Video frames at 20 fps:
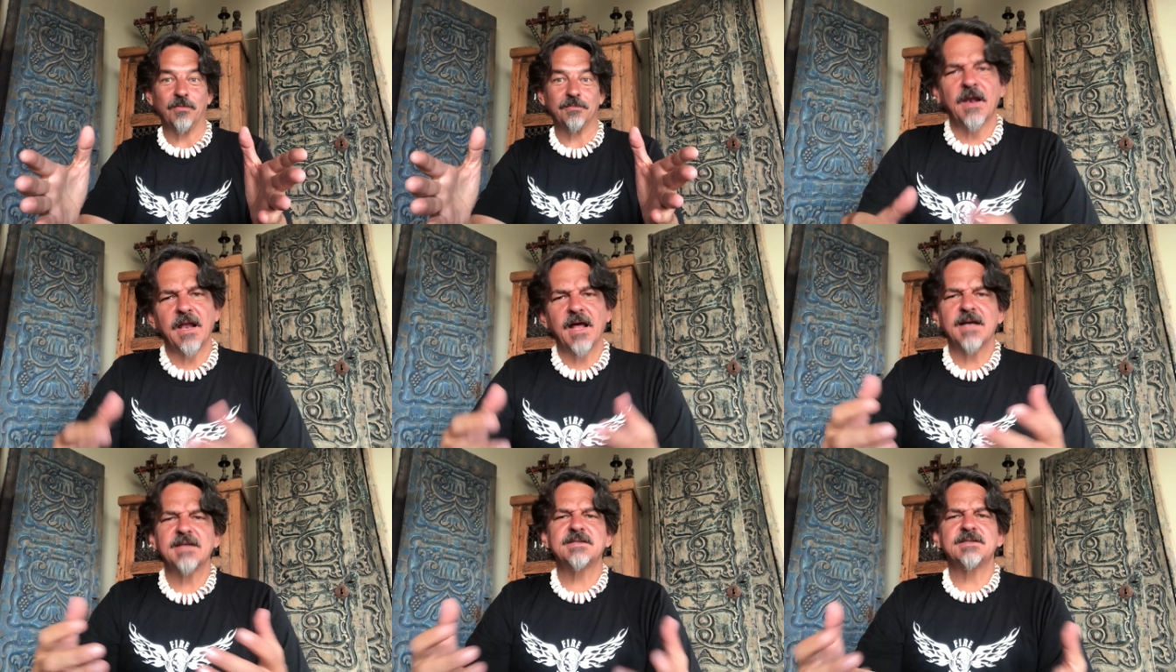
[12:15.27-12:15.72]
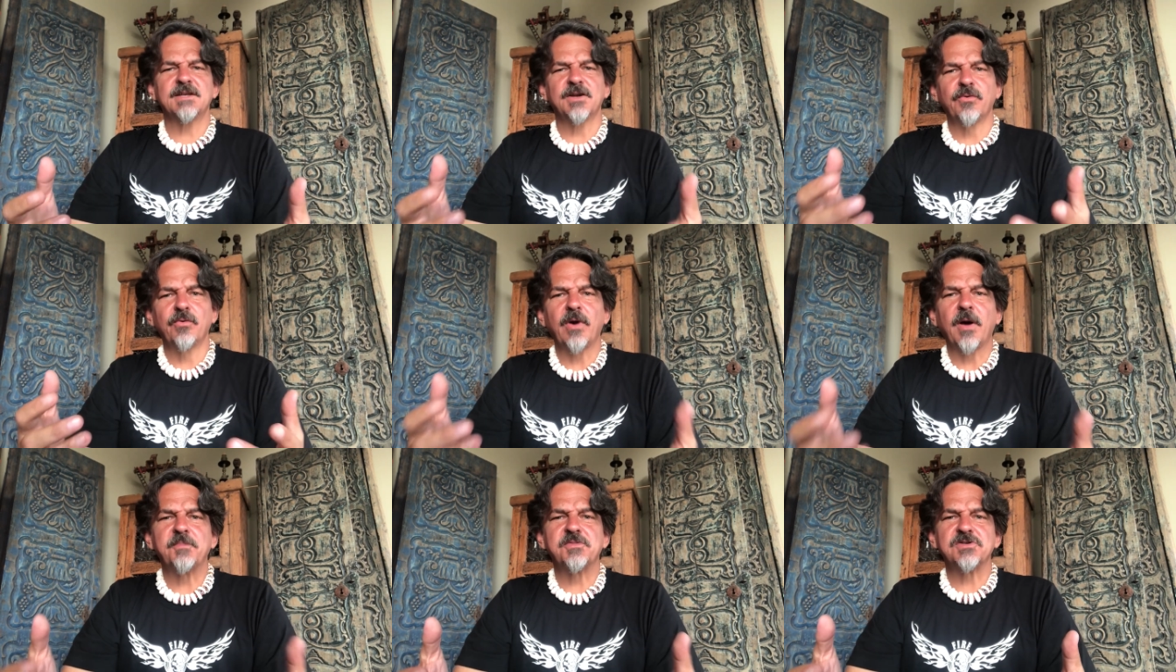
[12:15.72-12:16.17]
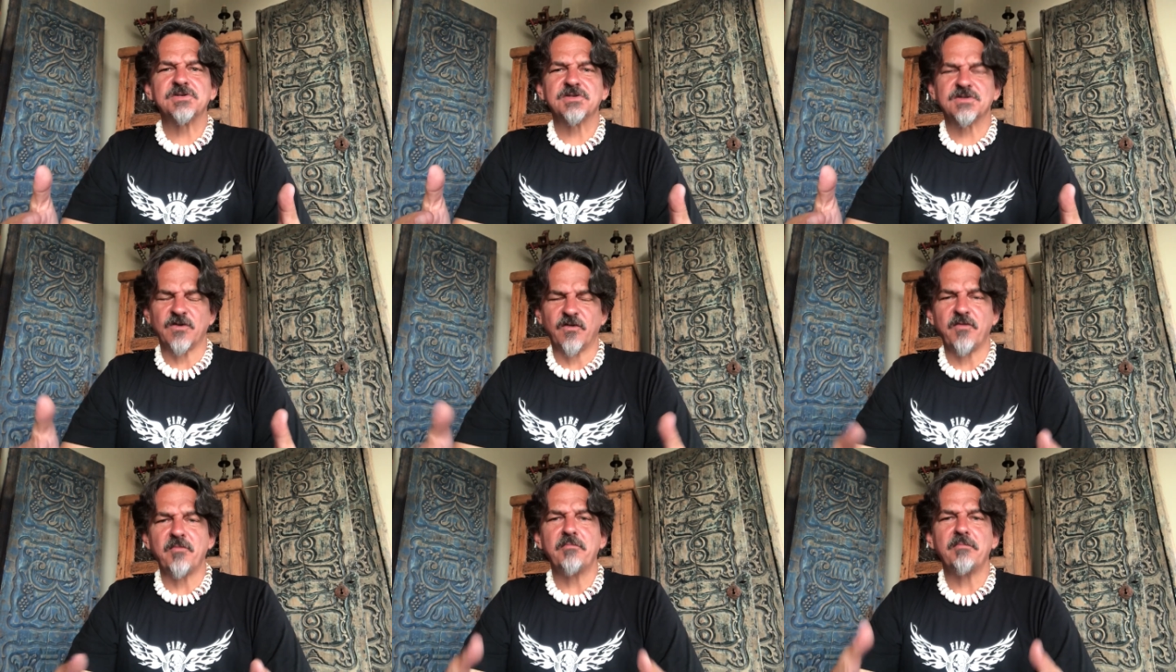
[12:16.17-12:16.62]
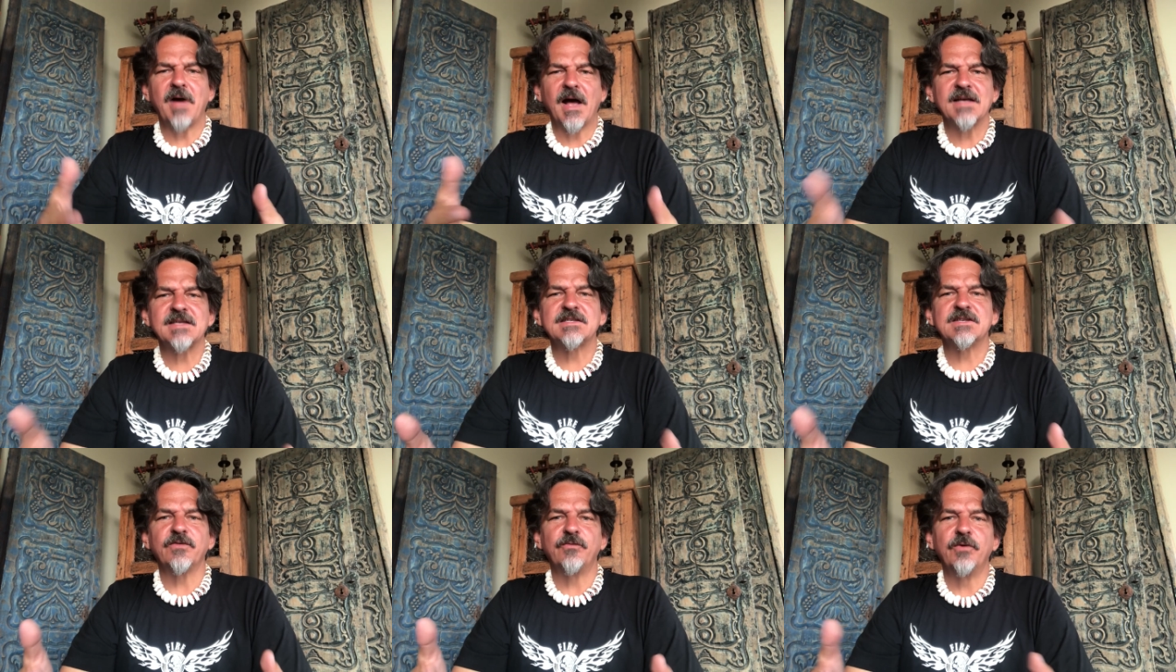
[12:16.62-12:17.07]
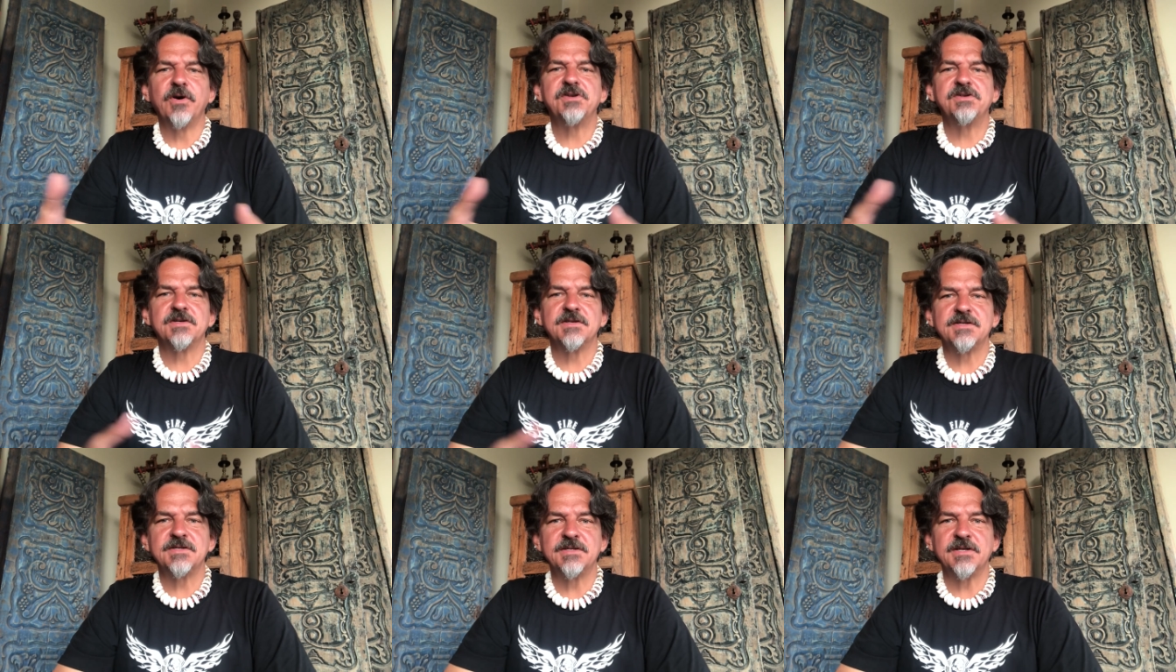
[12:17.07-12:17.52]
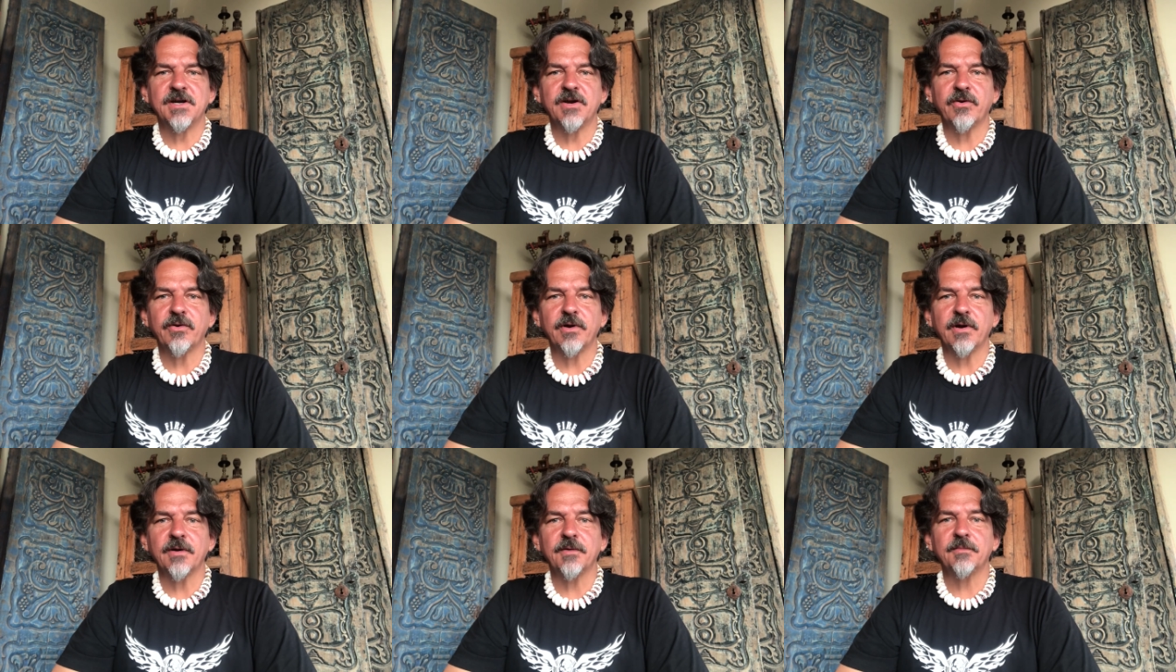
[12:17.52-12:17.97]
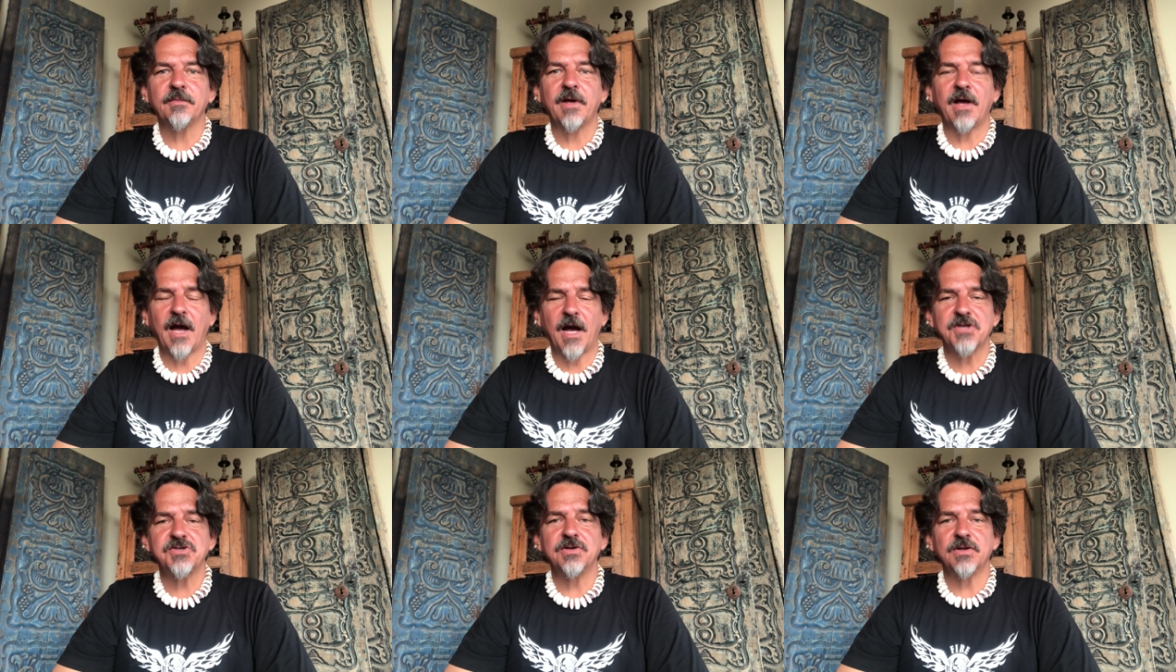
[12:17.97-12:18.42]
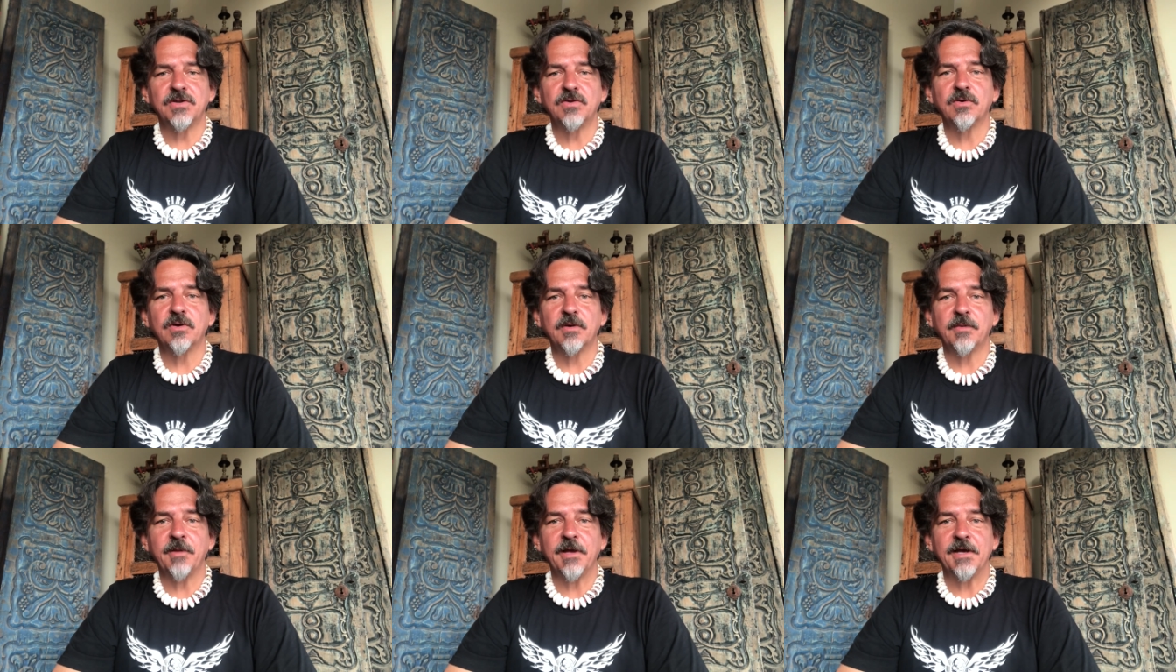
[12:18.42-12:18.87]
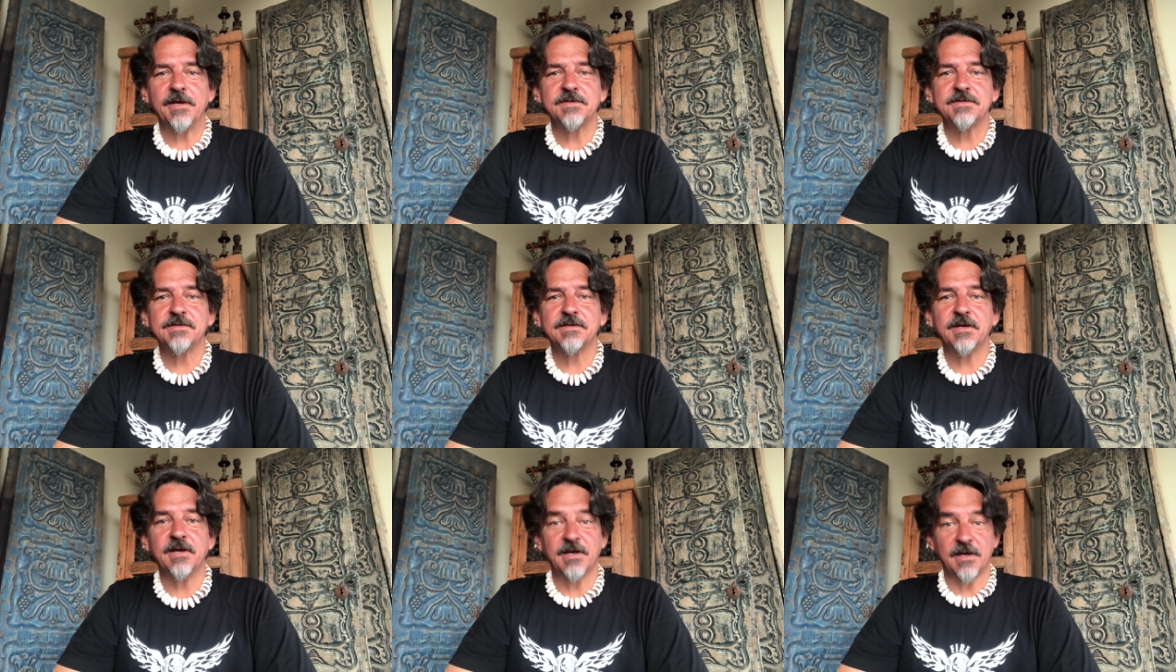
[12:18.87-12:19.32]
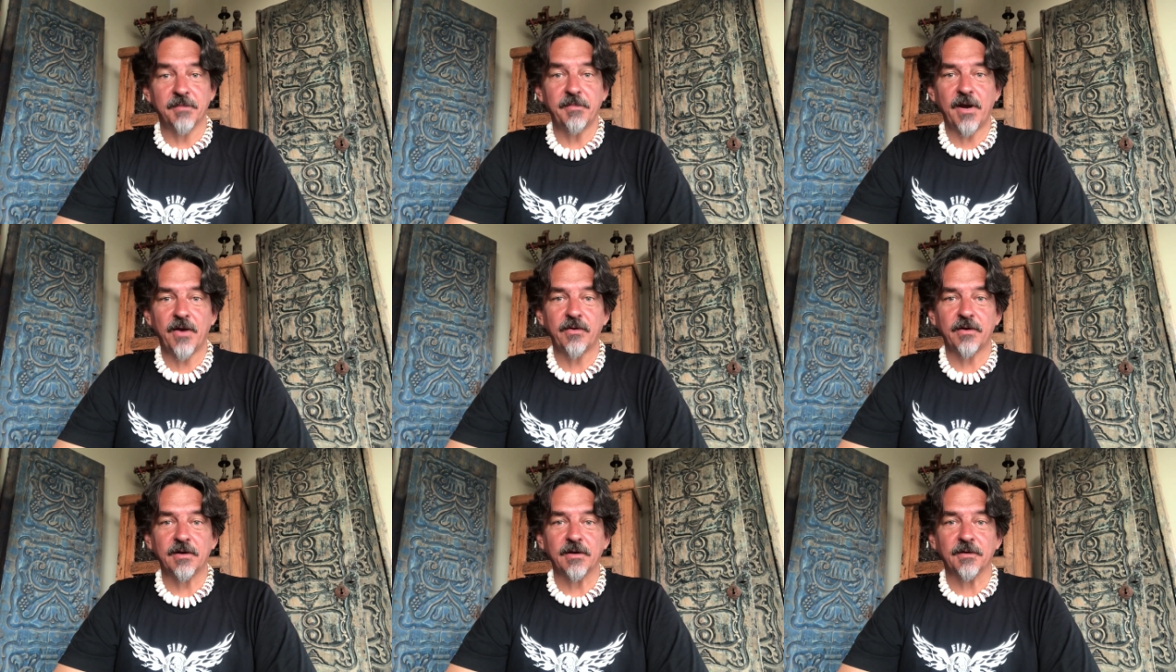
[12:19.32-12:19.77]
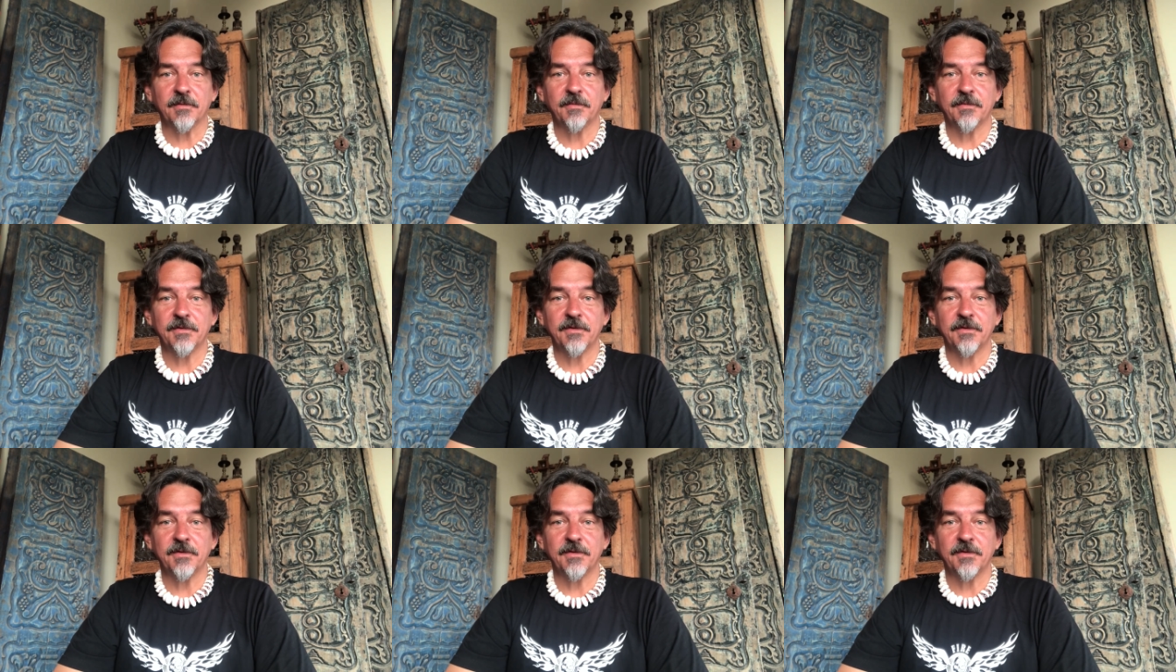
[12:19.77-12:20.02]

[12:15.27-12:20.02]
The last eruptions of massive witch hysteria actually took place in America,